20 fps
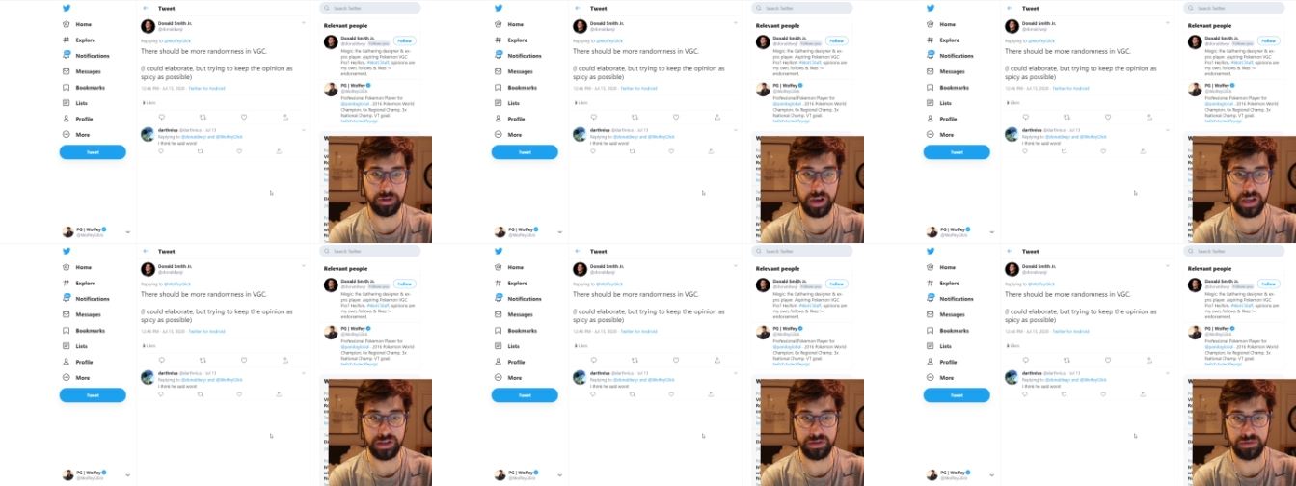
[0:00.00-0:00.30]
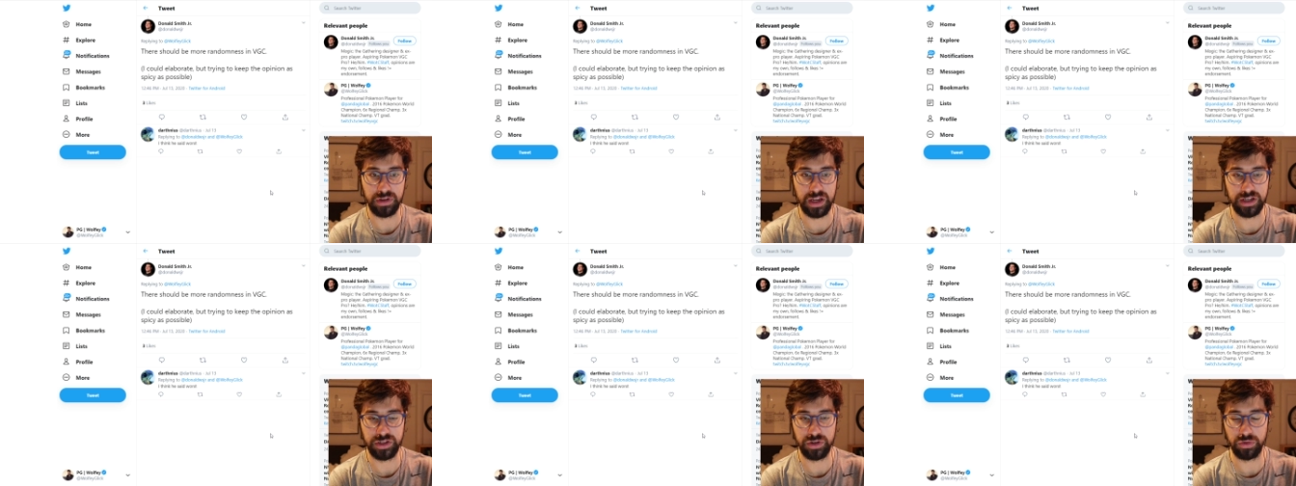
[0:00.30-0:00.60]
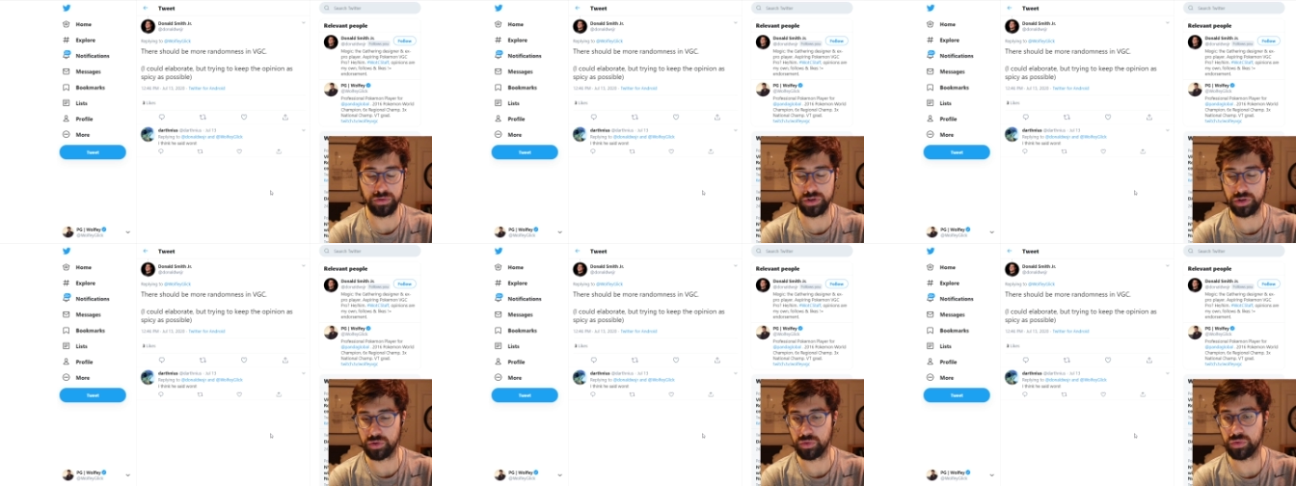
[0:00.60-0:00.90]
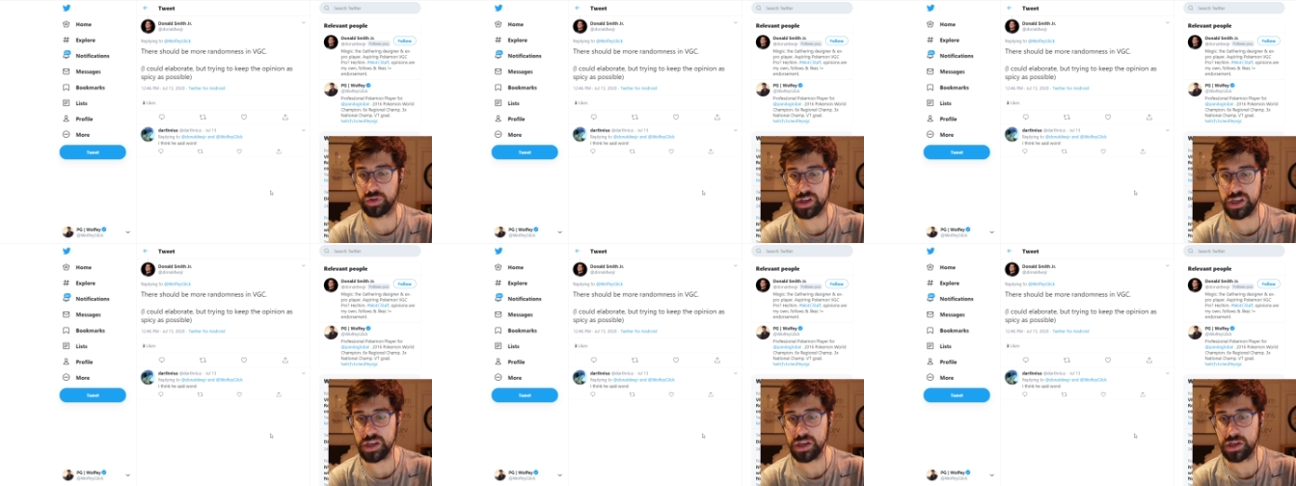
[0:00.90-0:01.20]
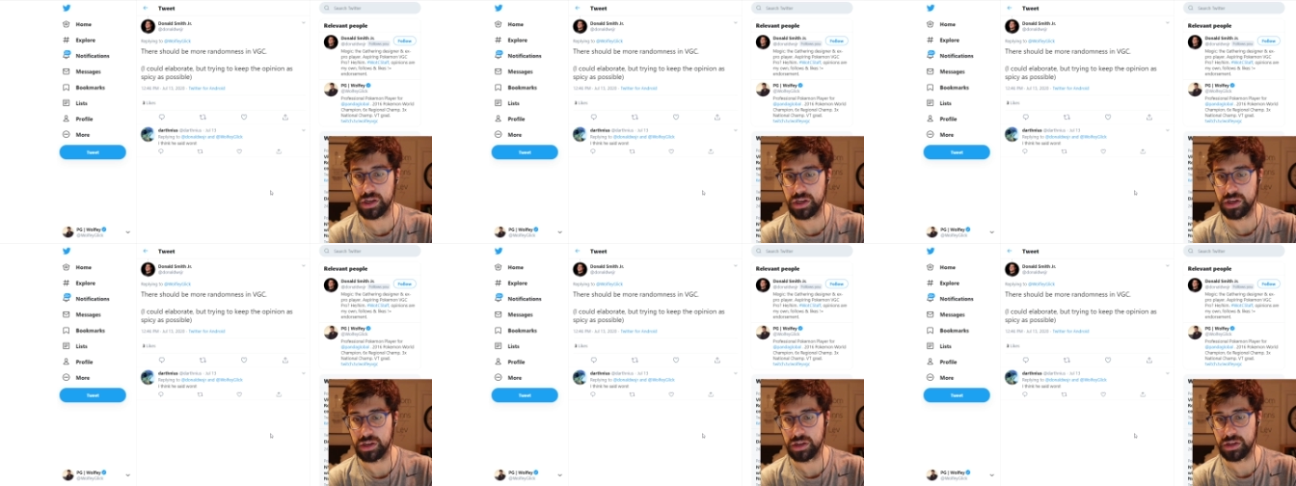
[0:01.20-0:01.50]
I, I don't agree
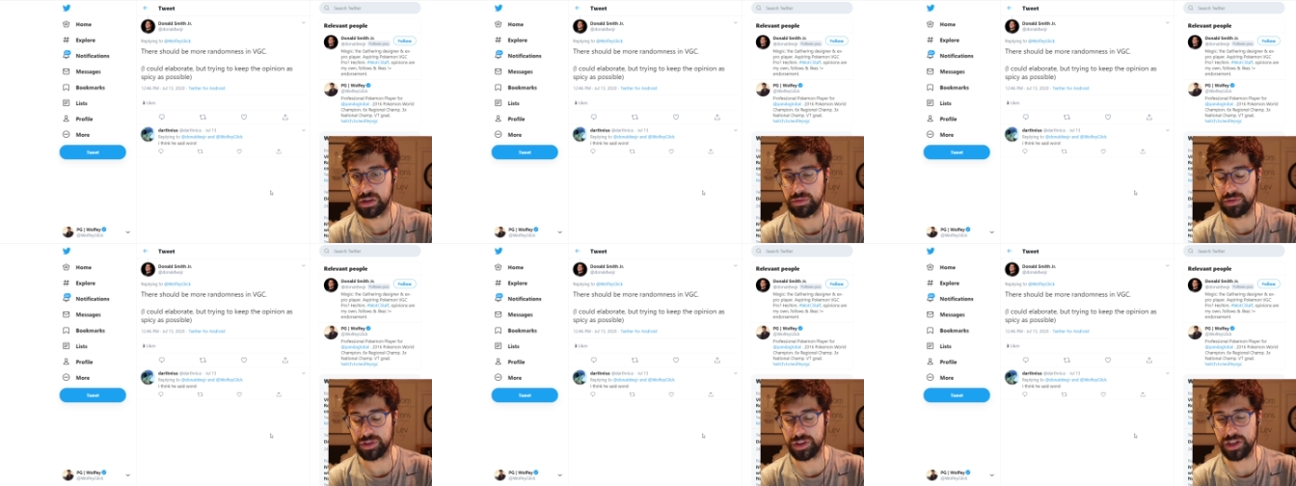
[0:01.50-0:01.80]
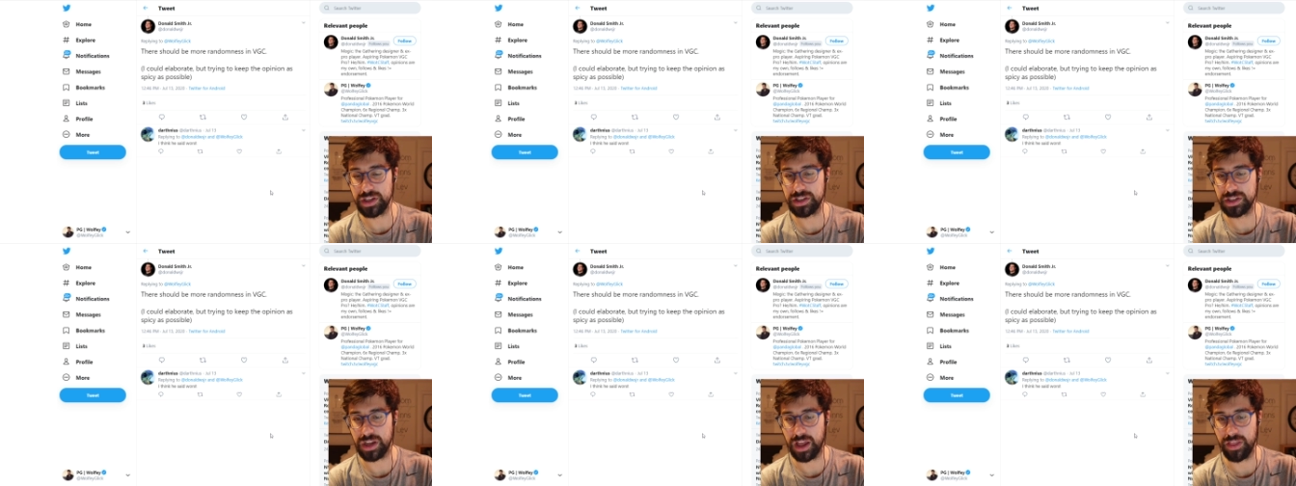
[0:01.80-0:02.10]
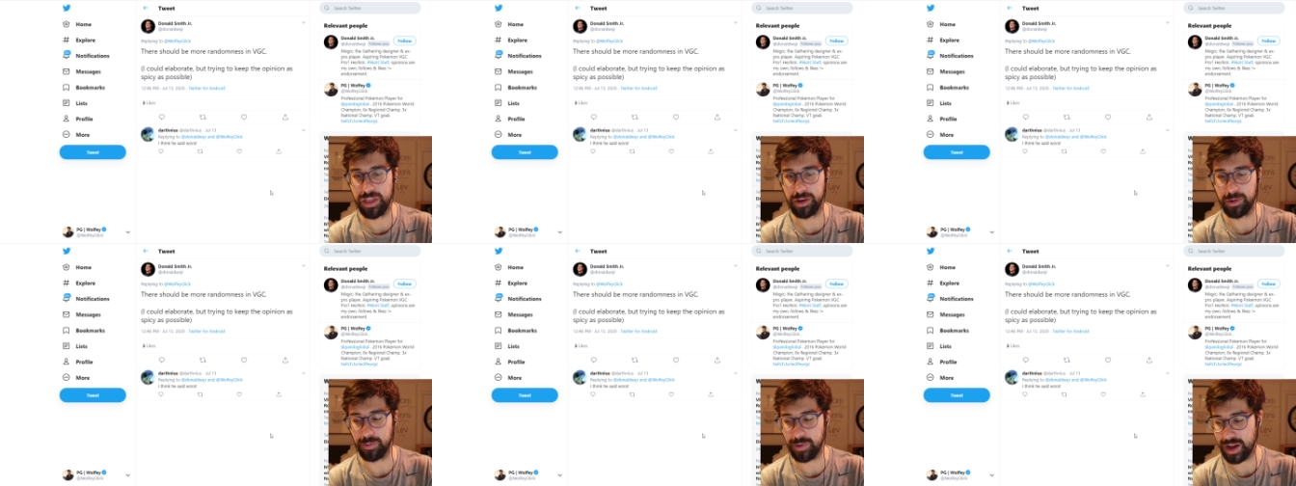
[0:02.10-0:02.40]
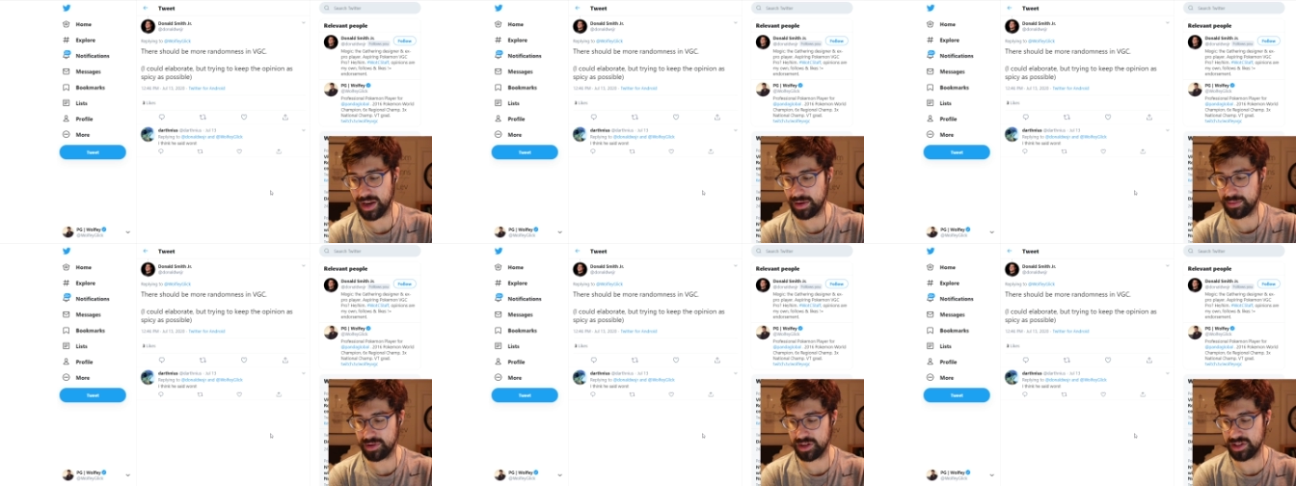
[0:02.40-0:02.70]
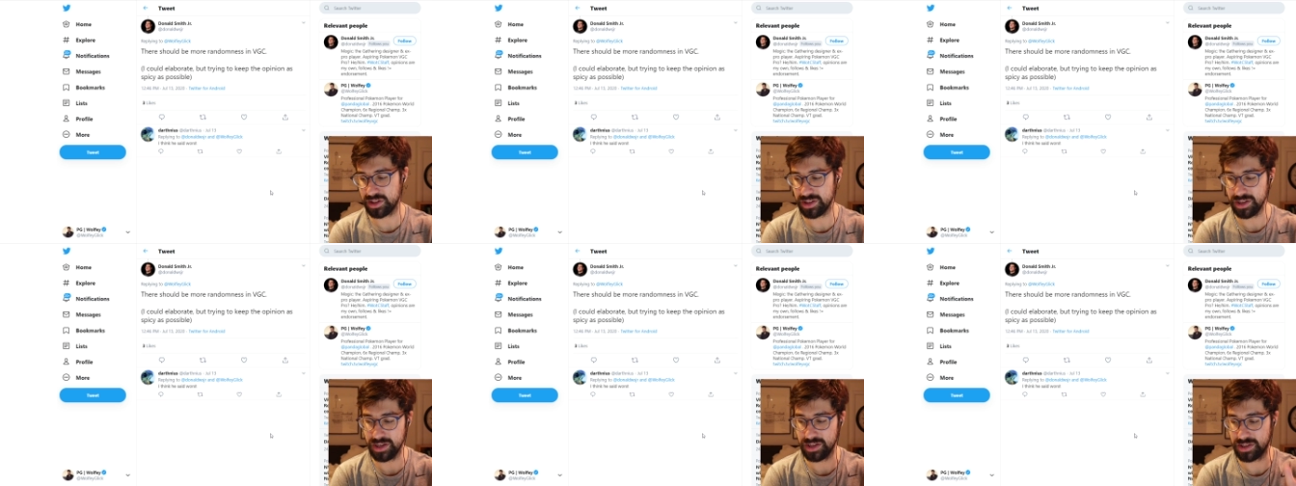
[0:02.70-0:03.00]
with this. I think
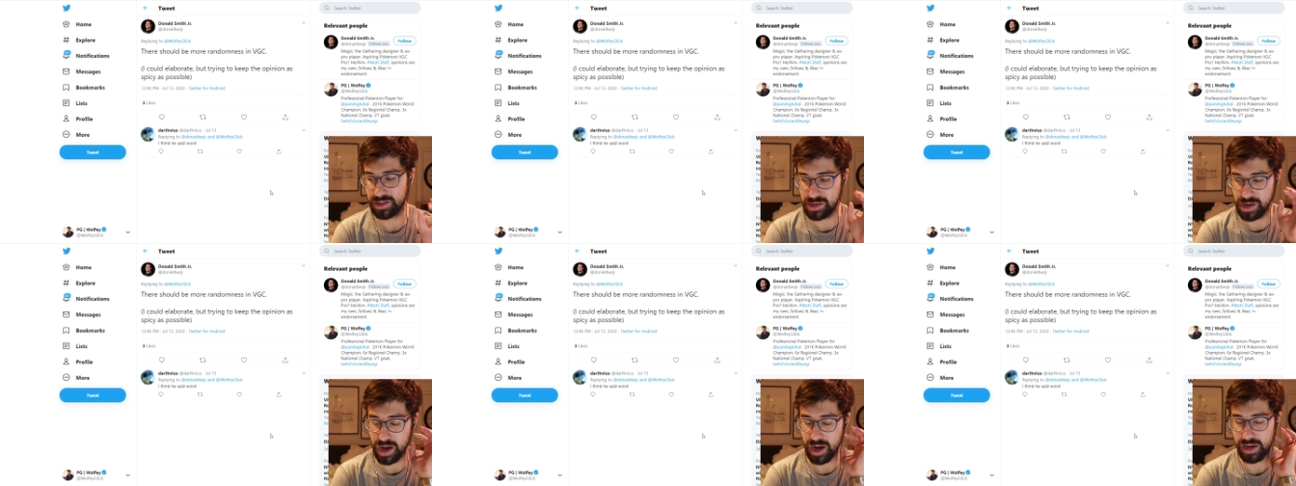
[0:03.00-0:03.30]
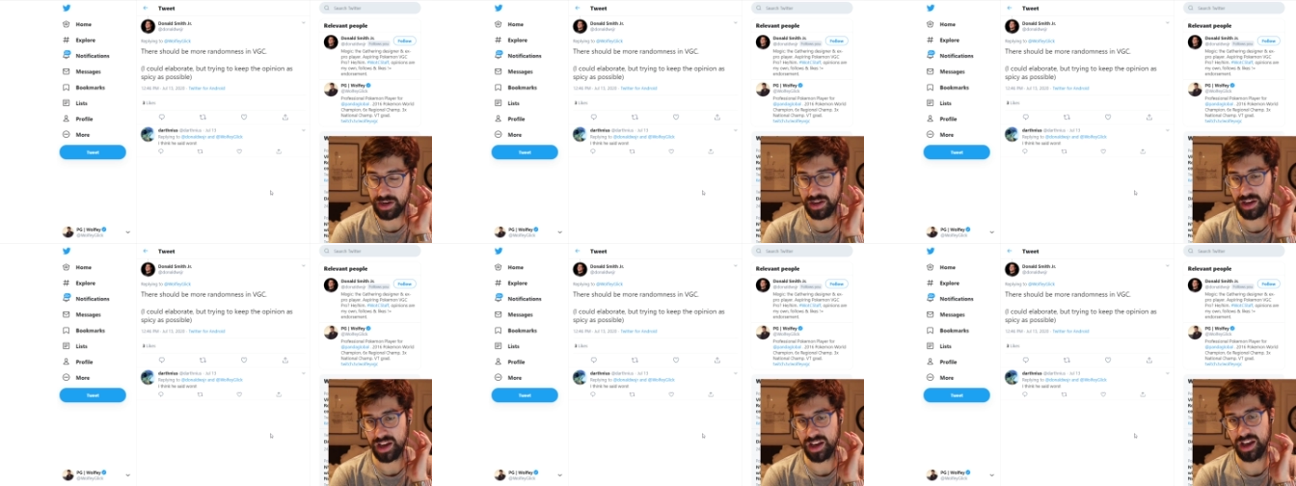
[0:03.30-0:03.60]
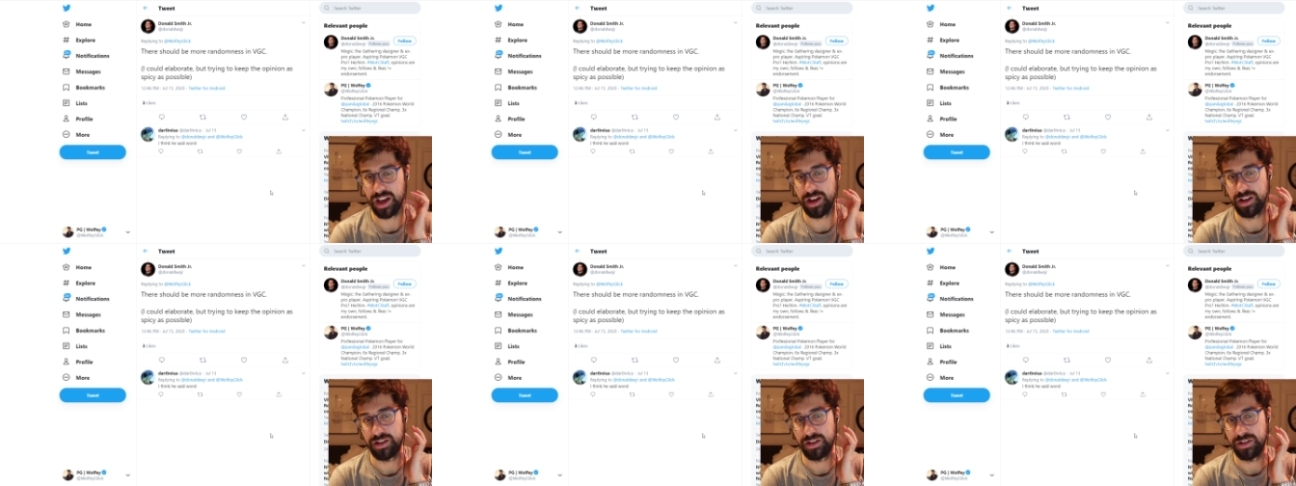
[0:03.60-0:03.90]
randomness is not uh,